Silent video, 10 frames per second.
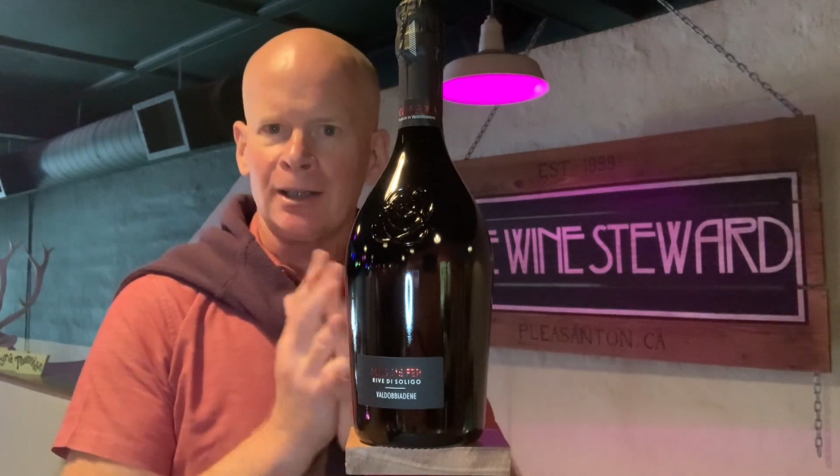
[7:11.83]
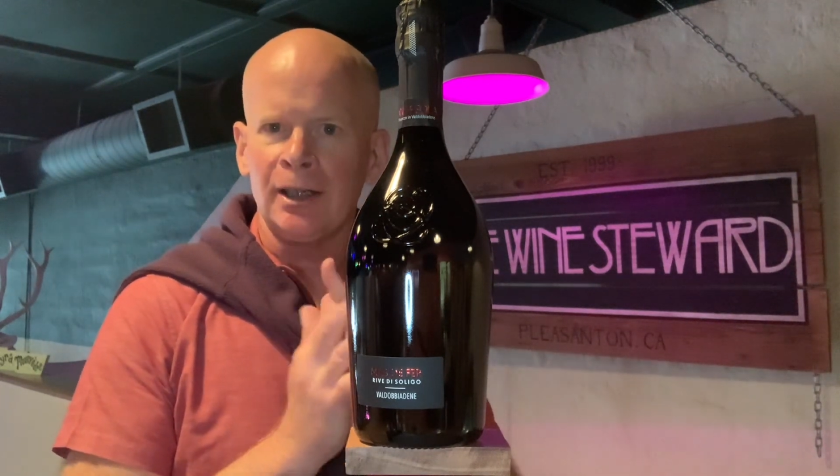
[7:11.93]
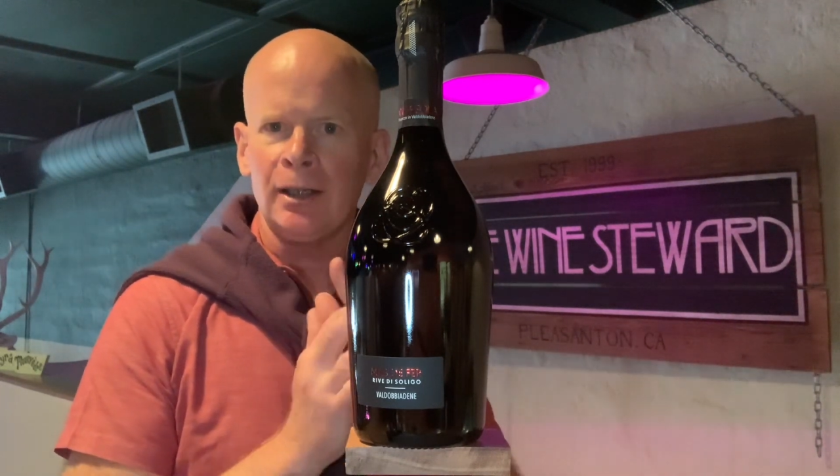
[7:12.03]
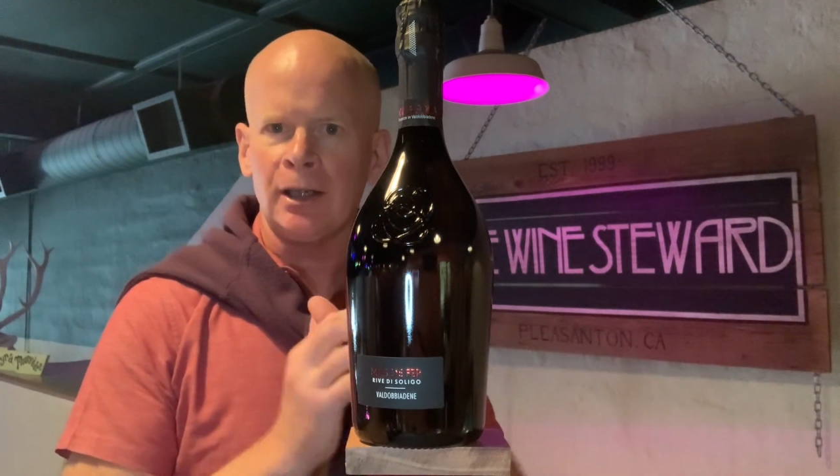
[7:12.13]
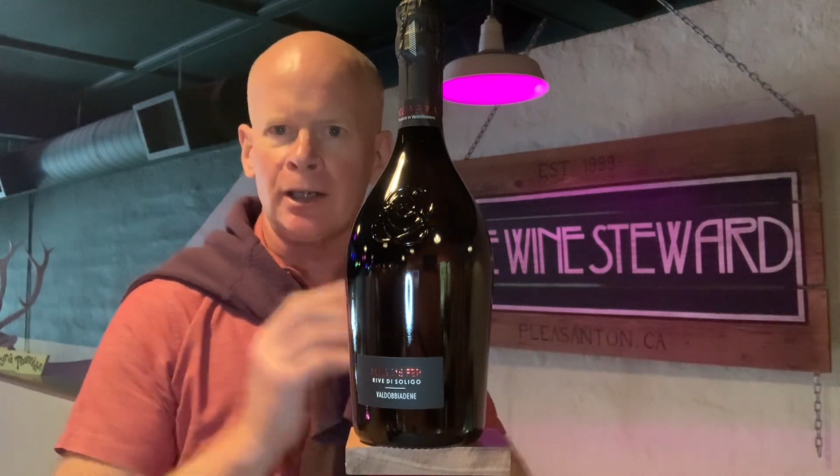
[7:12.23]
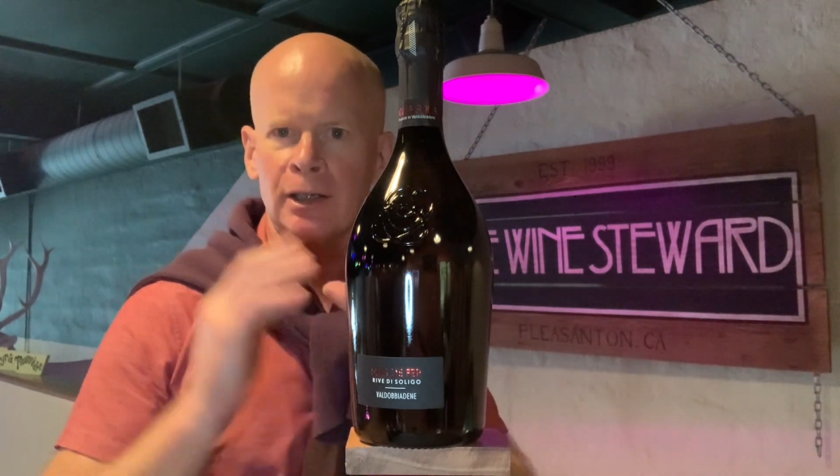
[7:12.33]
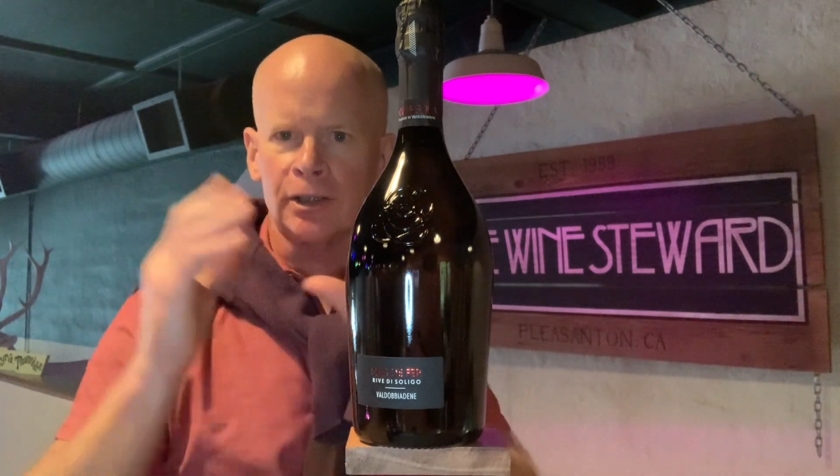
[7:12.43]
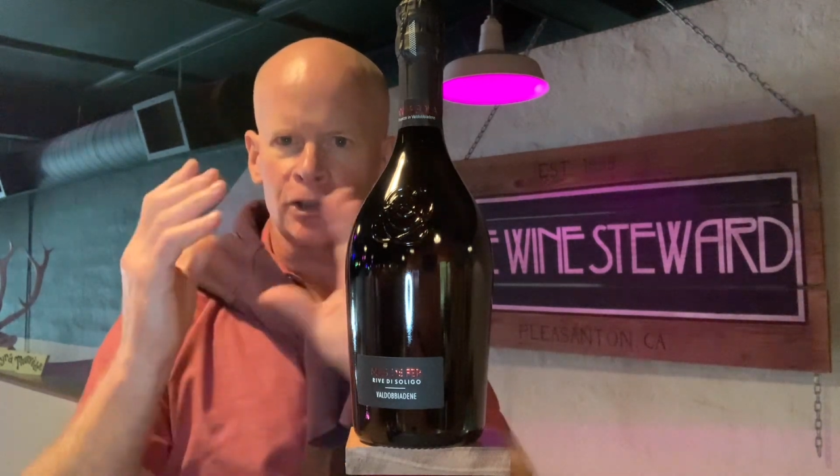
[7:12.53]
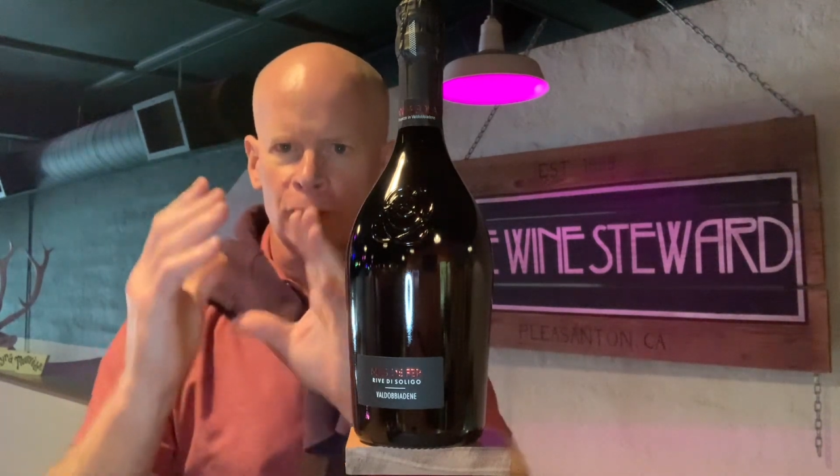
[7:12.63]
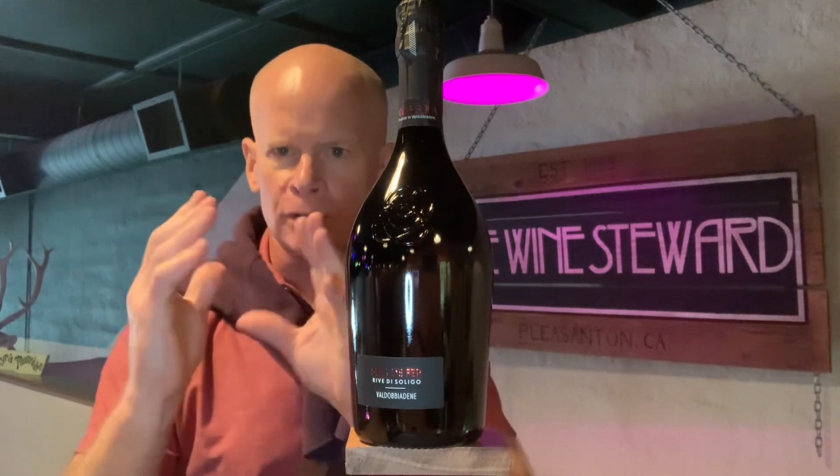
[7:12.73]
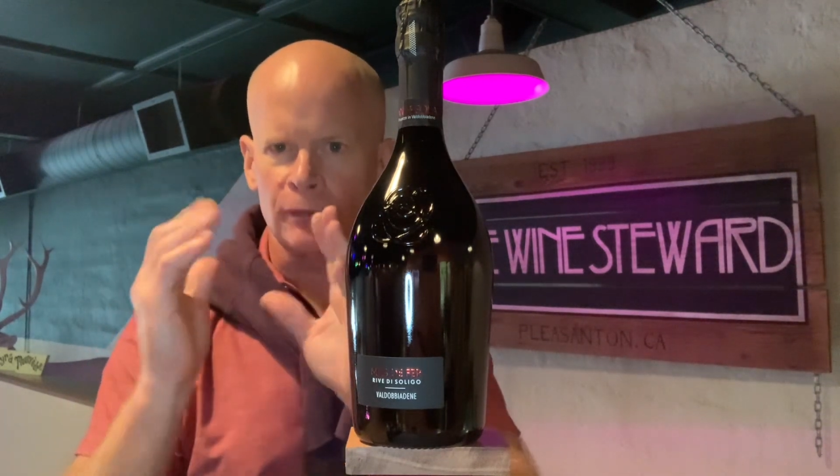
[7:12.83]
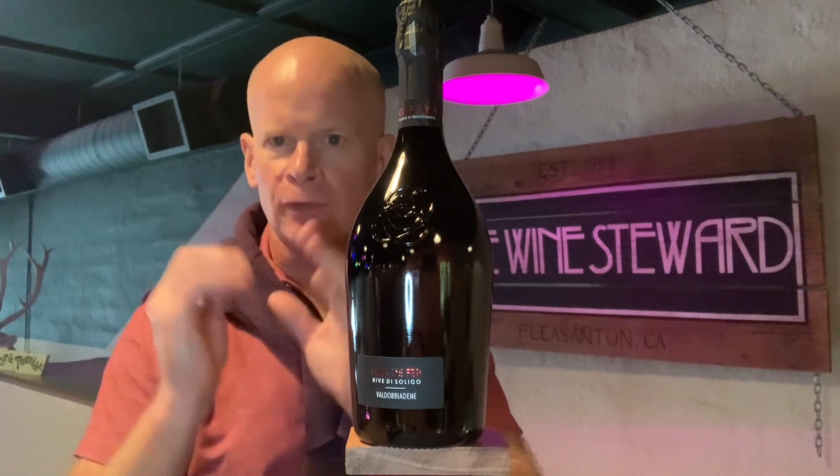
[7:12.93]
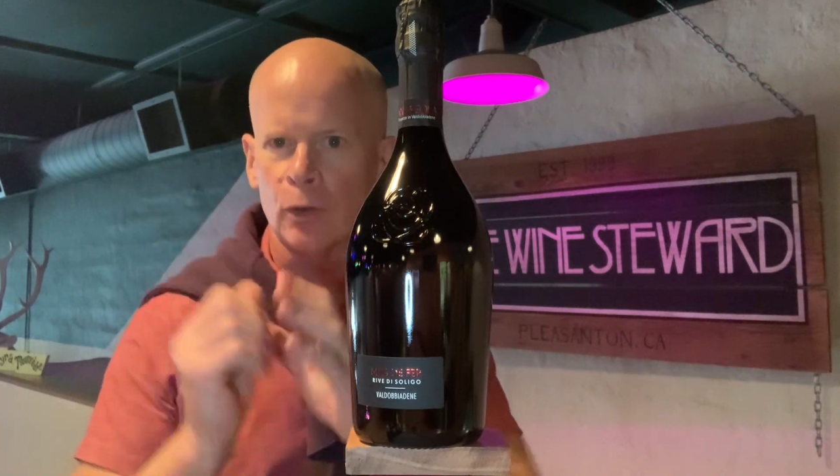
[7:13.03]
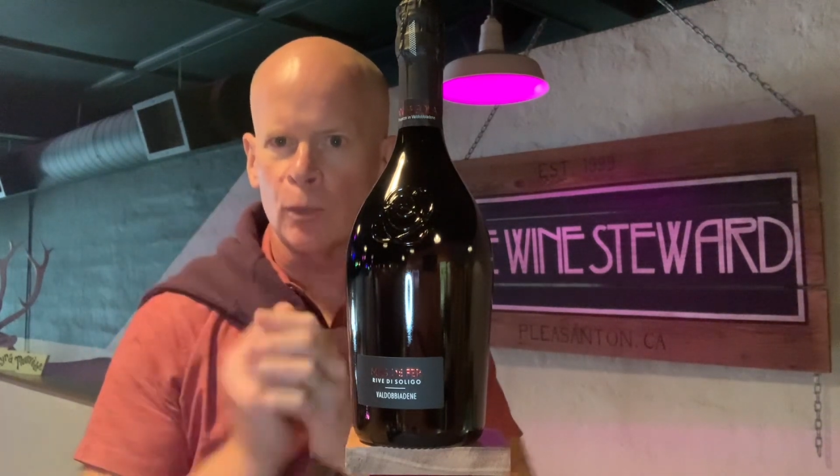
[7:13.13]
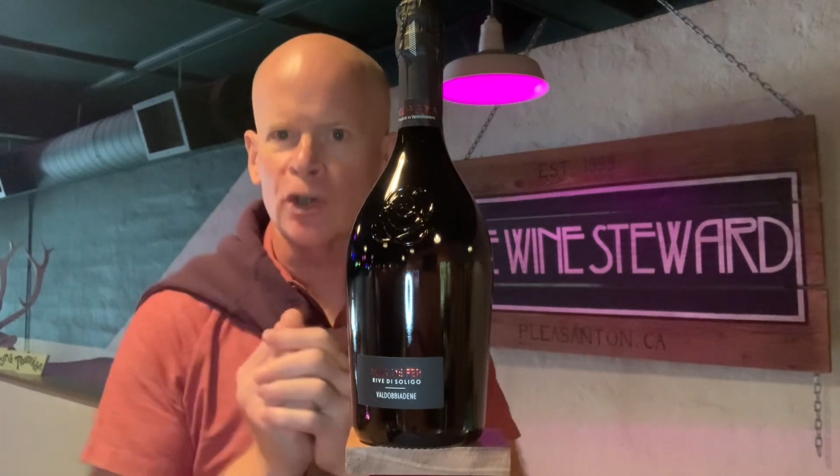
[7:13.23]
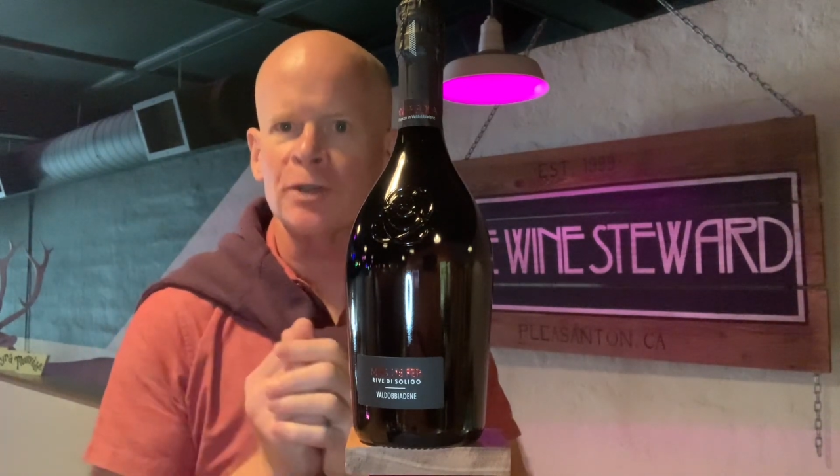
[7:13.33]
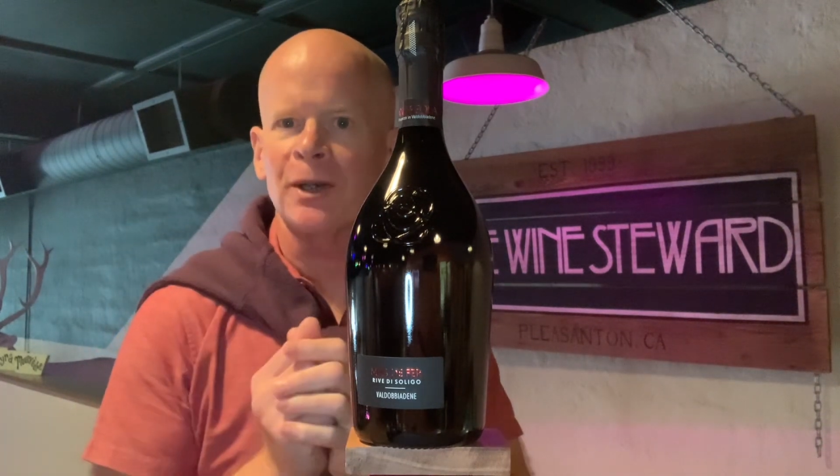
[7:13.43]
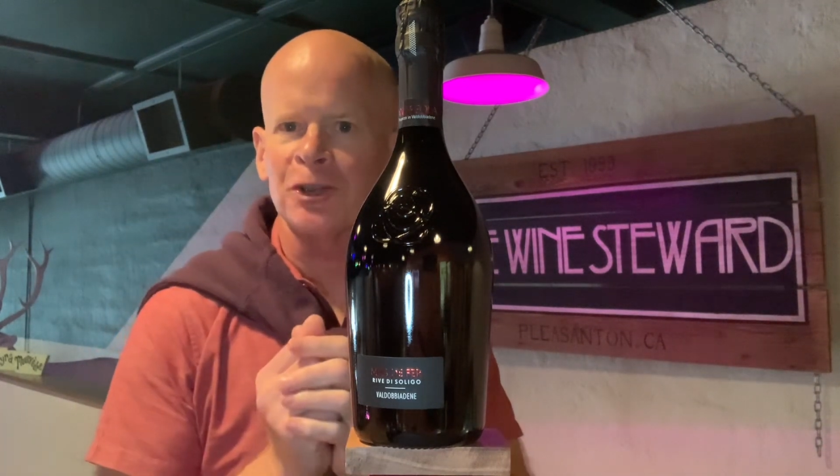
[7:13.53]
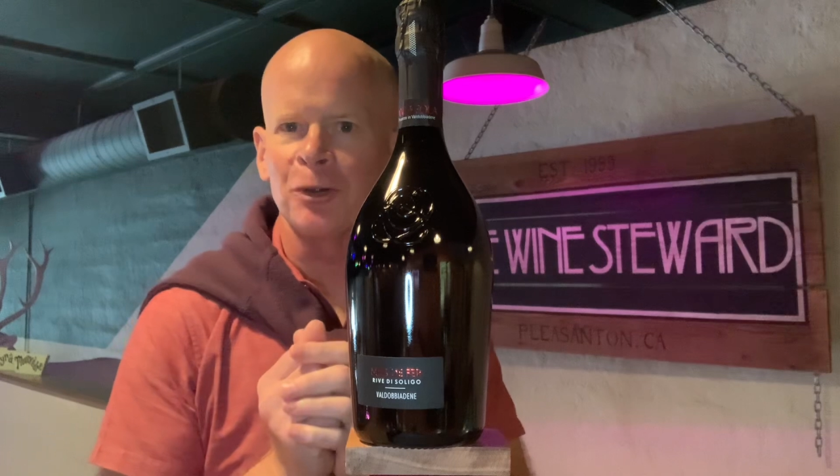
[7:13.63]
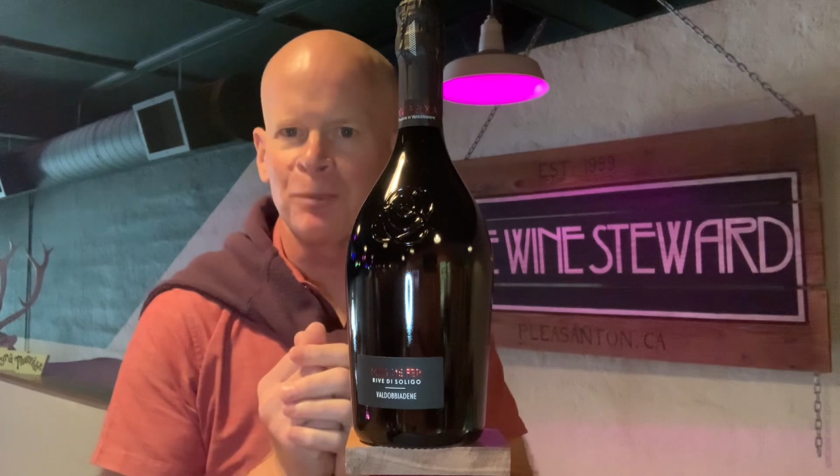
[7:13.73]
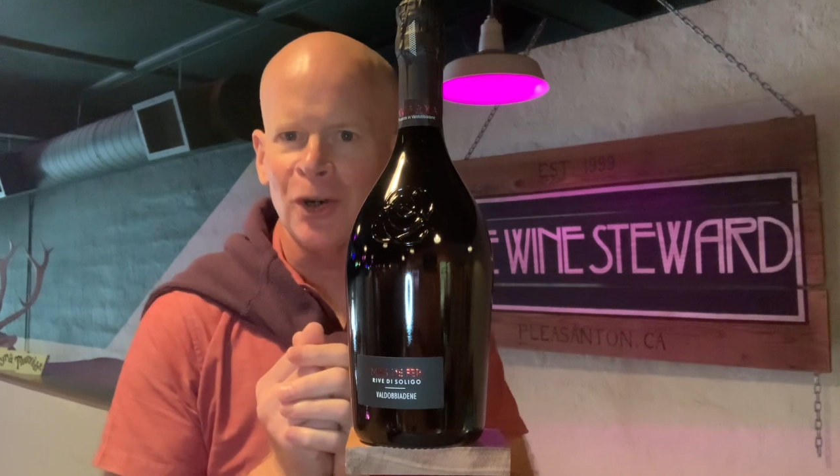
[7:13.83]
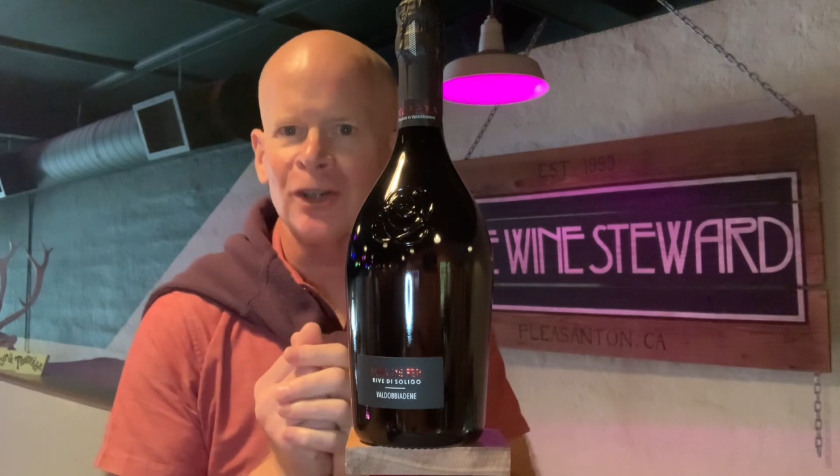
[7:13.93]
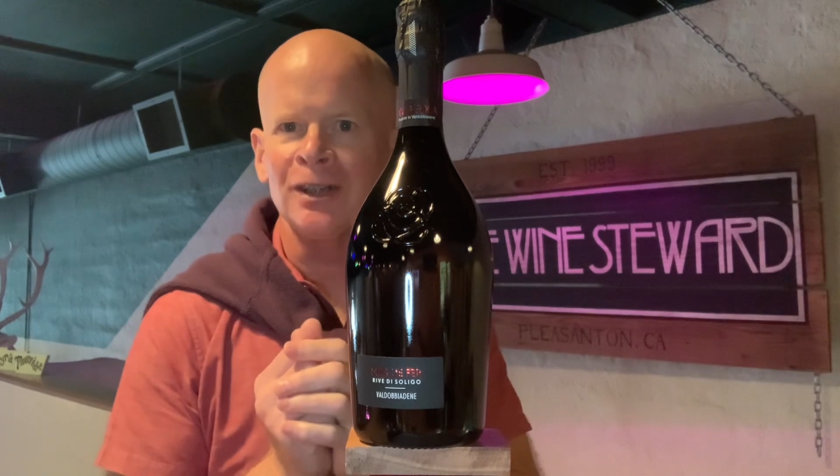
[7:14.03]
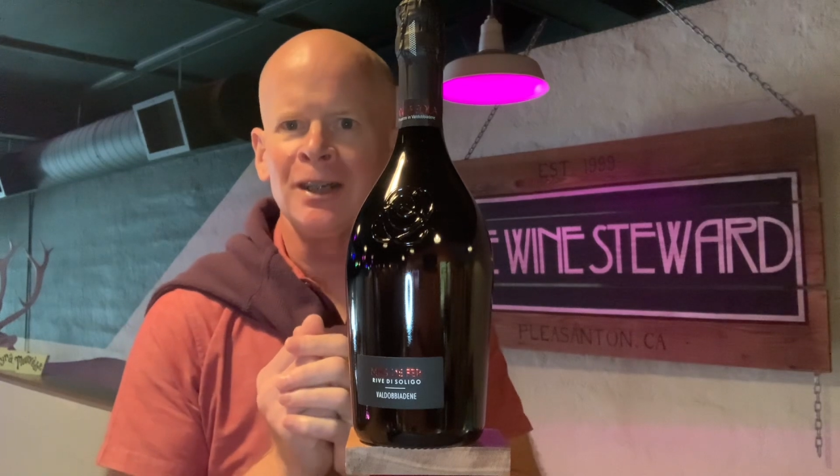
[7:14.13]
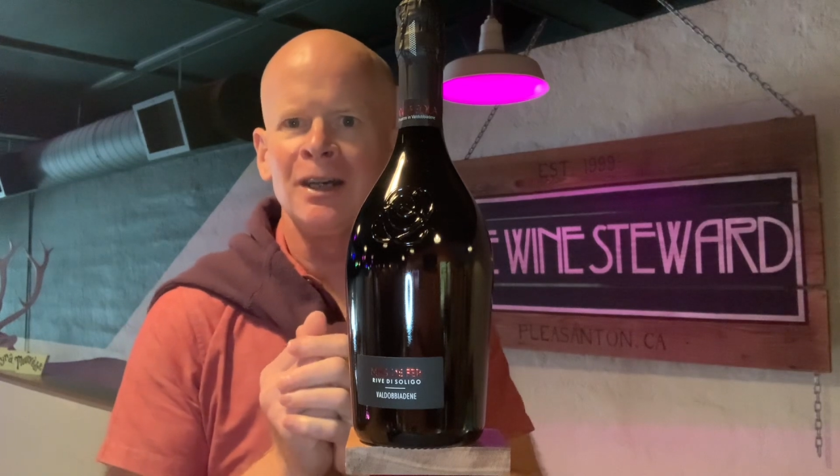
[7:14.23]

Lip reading: a certain more special part